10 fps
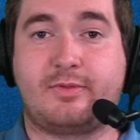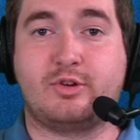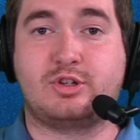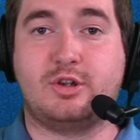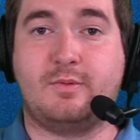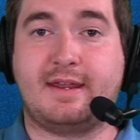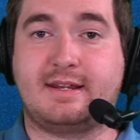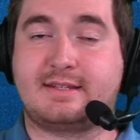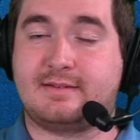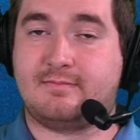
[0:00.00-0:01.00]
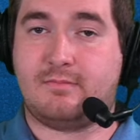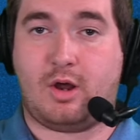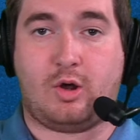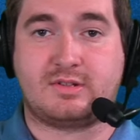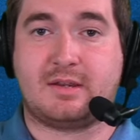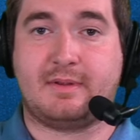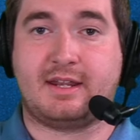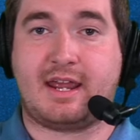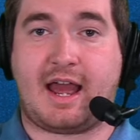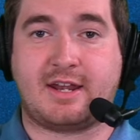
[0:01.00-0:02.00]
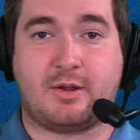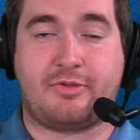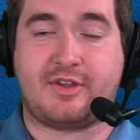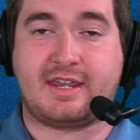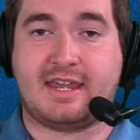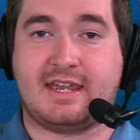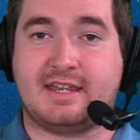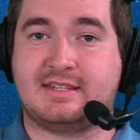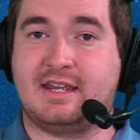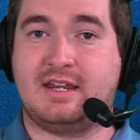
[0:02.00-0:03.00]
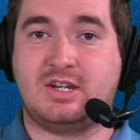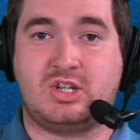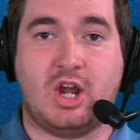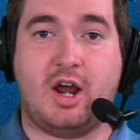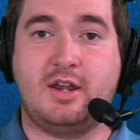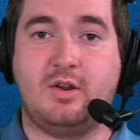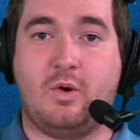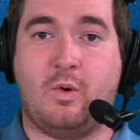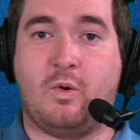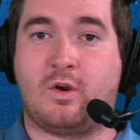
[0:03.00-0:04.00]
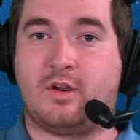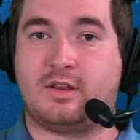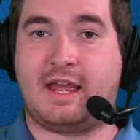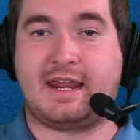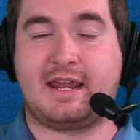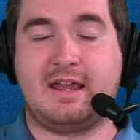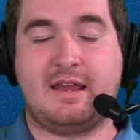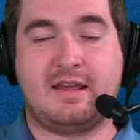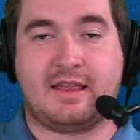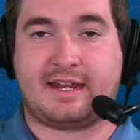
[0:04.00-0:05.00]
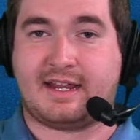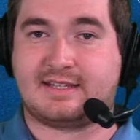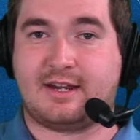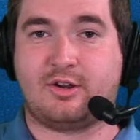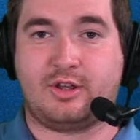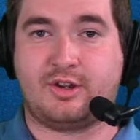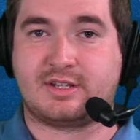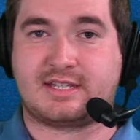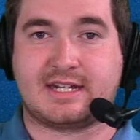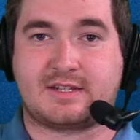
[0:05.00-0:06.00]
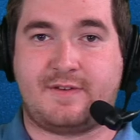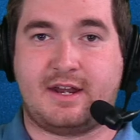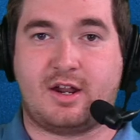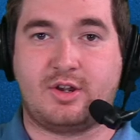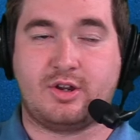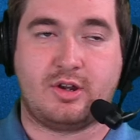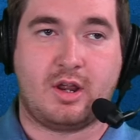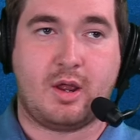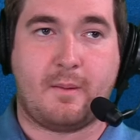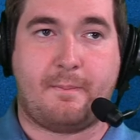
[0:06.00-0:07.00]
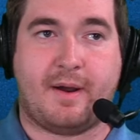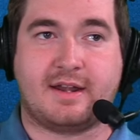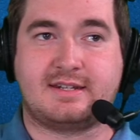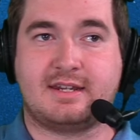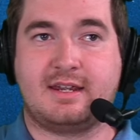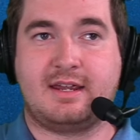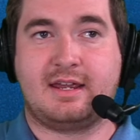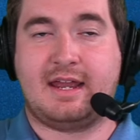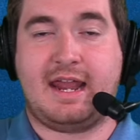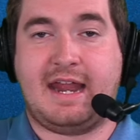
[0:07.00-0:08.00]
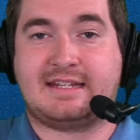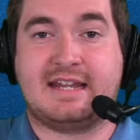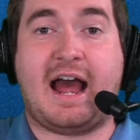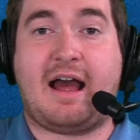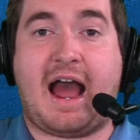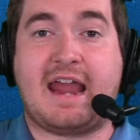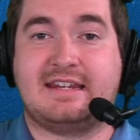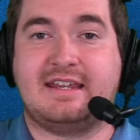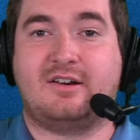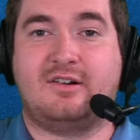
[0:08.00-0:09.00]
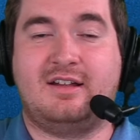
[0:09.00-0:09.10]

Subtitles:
through 2 weeks, ultimately, I don't think is done or, like I said earlier, 6 feet under, but it's not ideal,